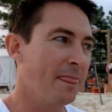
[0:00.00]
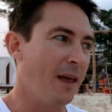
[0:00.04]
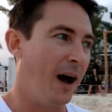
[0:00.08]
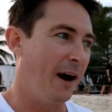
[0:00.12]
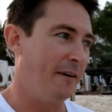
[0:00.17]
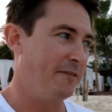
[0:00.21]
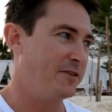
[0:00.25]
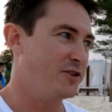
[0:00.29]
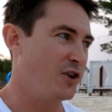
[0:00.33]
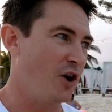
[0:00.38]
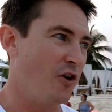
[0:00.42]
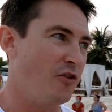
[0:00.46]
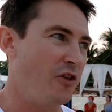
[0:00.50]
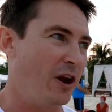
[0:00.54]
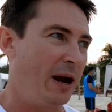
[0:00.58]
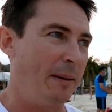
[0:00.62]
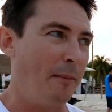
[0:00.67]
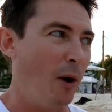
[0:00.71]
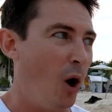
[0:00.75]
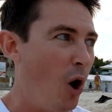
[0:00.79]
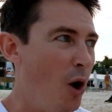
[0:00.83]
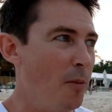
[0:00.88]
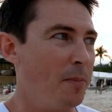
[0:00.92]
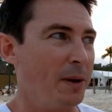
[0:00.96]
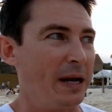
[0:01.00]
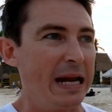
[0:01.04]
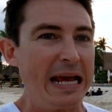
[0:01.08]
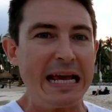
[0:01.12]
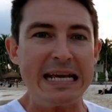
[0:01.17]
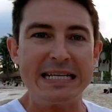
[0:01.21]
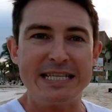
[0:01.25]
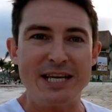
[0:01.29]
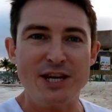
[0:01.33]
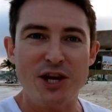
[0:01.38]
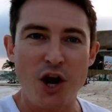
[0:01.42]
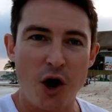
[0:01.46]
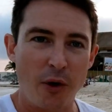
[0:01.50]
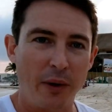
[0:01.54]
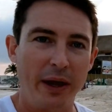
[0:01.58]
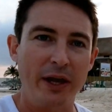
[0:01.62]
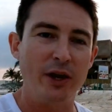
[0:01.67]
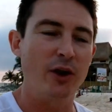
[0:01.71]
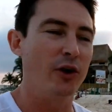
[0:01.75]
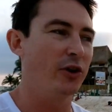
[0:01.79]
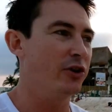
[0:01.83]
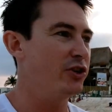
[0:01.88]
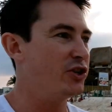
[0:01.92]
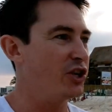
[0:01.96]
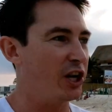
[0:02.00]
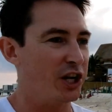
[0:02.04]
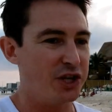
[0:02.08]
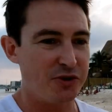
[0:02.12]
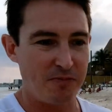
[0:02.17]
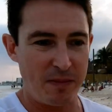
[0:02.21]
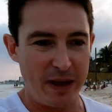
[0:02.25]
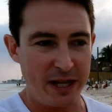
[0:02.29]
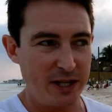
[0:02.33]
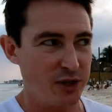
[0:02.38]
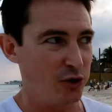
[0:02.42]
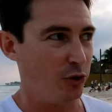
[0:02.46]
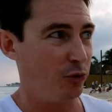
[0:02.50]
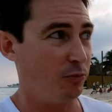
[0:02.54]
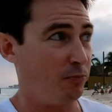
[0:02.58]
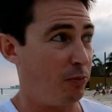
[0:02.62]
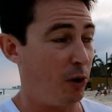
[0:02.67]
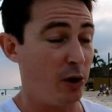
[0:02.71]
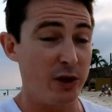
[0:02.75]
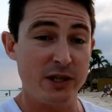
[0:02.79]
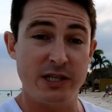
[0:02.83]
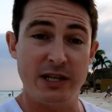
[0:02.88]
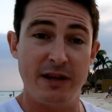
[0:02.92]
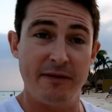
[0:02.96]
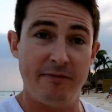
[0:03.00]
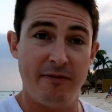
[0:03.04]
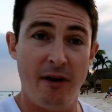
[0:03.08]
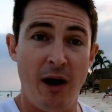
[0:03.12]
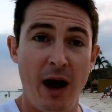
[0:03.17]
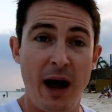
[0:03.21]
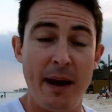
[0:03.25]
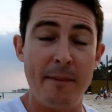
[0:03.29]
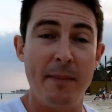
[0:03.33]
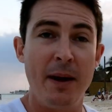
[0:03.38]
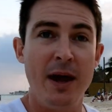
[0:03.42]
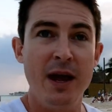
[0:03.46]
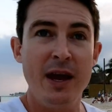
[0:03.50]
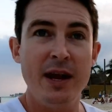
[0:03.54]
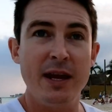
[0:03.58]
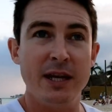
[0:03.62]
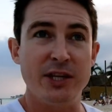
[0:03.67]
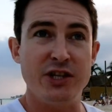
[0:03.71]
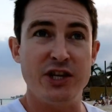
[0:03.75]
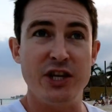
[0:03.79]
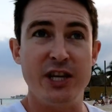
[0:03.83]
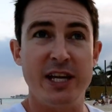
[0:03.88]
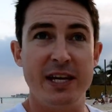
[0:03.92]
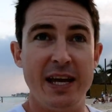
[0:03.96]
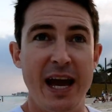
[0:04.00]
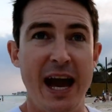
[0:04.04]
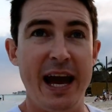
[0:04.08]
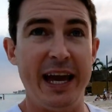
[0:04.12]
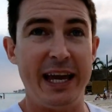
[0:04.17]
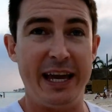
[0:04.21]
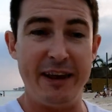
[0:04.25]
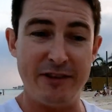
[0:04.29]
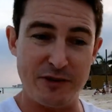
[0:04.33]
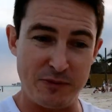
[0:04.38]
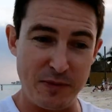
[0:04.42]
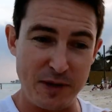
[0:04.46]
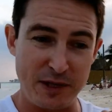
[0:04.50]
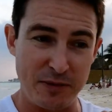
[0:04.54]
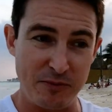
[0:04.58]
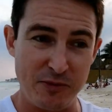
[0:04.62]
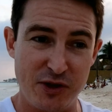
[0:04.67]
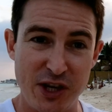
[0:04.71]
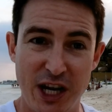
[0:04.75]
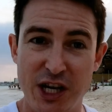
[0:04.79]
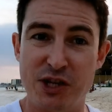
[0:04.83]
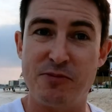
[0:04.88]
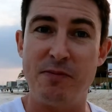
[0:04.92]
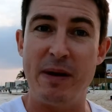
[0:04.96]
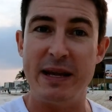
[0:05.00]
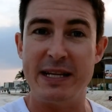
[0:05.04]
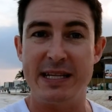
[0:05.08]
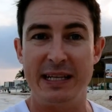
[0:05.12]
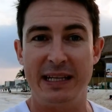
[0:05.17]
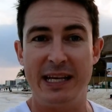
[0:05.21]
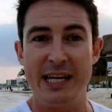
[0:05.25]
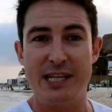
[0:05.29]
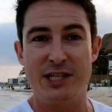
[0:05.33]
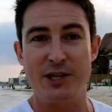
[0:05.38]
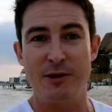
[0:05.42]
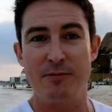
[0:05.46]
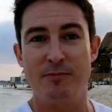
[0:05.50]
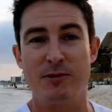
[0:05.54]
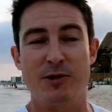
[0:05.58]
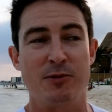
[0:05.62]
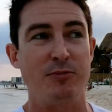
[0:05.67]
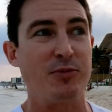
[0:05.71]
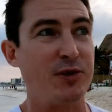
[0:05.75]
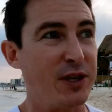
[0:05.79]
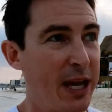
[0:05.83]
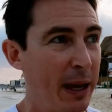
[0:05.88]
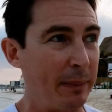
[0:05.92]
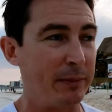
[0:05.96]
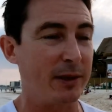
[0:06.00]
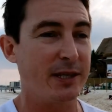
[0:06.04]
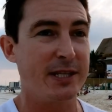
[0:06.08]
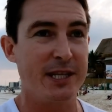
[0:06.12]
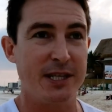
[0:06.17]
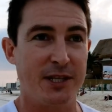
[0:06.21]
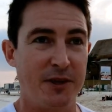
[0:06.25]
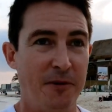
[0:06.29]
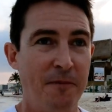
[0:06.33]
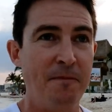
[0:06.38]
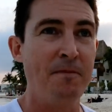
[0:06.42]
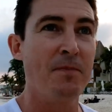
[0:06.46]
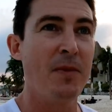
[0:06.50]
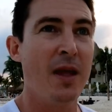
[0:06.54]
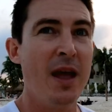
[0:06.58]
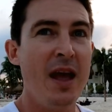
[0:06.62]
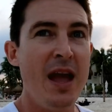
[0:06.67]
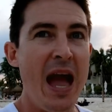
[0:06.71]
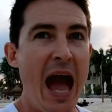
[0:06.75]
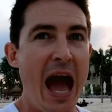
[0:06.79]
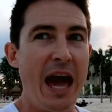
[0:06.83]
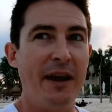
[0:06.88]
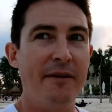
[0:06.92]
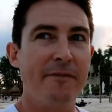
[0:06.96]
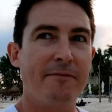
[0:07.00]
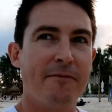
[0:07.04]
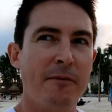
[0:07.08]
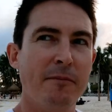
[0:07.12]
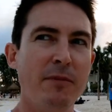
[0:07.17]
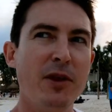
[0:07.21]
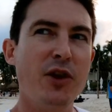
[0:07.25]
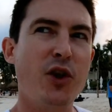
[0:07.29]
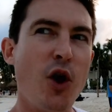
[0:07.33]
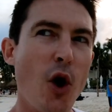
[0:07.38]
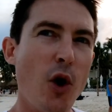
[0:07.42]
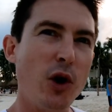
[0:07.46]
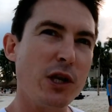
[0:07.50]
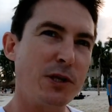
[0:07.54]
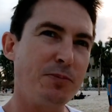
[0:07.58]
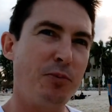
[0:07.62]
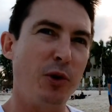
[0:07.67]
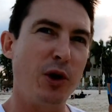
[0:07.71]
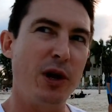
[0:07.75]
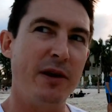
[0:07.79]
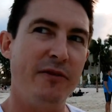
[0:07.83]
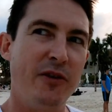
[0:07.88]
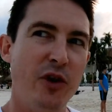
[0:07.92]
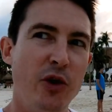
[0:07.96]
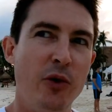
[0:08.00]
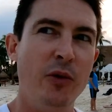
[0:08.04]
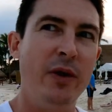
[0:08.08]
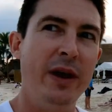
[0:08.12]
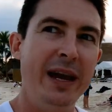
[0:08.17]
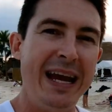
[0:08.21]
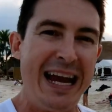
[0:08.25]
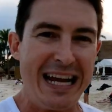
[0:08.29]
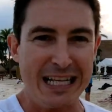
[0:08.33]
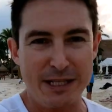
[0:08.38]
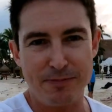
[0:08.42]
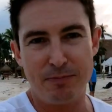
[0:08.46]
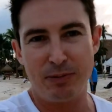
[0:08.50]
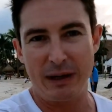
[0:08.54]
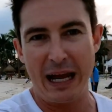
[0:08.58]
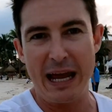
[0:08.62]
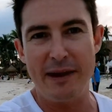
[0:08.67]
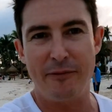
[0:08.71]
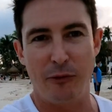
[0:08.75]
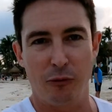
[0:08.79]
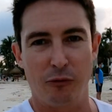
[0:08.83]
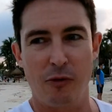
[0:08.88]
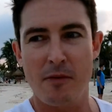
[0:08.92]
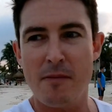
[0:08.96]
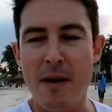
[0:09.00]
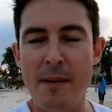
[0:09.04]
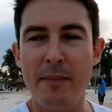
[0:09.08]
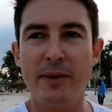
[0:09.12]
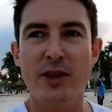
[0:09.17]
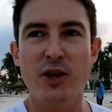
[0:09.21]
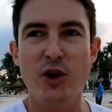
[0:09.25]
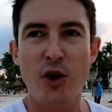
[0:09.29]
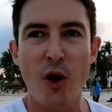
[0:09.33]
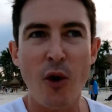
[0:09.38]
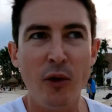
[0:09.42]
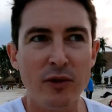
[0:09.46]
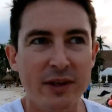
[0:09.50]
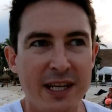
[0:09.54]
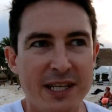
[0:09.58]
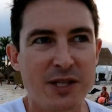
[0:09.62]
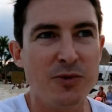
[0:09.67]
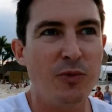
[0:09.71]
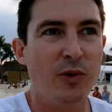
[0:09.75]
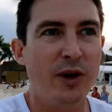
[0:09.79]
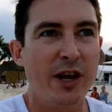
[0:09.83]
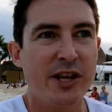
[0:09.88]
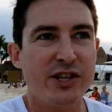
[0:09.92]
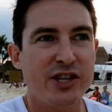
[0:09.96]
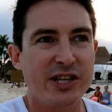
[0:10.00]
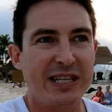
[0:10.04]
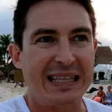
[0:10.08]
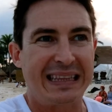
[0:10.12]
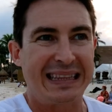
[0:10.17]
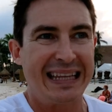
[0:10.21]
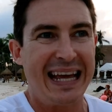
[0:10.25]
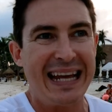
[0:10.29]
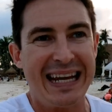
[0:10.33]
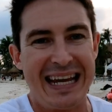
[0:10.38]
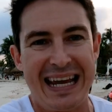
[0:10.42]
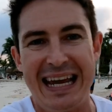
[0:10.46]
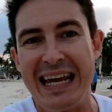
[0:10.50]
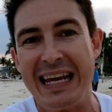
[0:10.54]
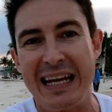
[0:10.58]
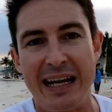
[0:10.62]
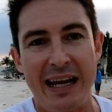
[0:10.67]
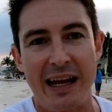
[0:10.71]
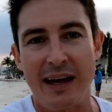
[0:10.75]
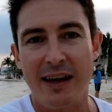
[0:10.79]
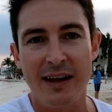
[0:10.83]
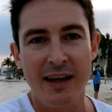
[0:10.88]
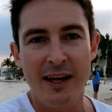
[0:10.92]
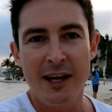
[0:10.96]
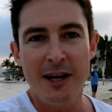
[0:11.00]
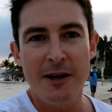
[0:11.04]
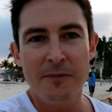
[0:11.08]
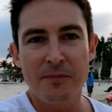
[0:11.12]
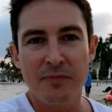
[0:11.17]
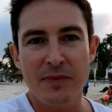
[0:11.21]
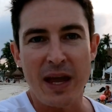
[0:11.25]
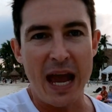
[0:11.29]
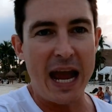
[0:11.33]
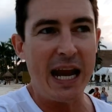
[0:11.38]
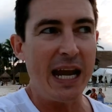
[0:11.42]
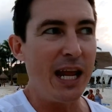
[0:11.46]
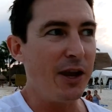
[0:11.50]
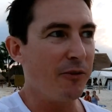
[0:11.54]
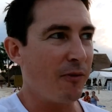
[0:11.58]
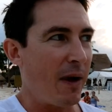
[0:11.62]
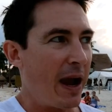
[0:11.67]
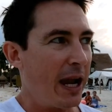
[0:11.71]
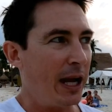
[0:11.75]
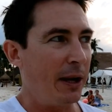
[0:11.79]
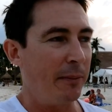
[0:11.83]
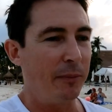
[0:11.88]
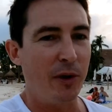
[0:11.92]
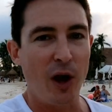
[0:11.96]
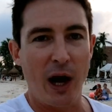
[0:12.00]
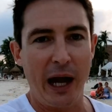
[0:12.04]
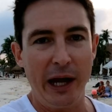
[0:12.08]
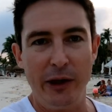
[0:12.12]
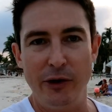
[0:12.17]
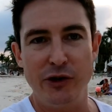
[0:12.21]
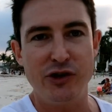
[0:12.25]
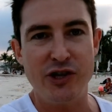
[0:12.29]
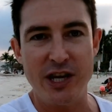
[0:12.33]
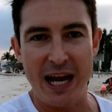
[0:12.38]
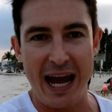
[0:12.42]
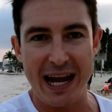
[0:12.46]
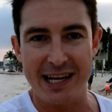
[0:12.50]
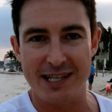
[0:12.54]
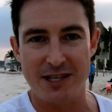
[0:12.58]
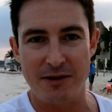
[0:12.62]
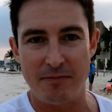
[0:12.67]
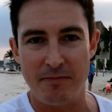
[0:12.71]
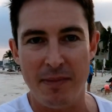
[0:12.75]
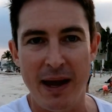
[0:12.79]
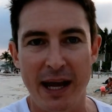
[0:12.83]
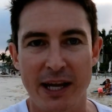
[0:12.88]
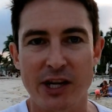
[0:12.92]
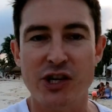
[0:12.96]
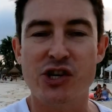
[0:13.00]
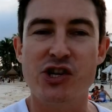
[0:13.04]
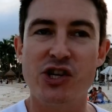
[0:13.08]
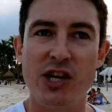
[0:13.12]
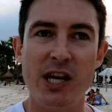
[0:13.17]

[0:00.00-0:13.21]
I've shown that I'm open, easygoing, non-judgmental, positive vibe. She gives me some judgmentalism, some skepticism. And from the girl's point of view, it's playful. Remember, the girl doesn't want to just let in any random guy who she hasn't met.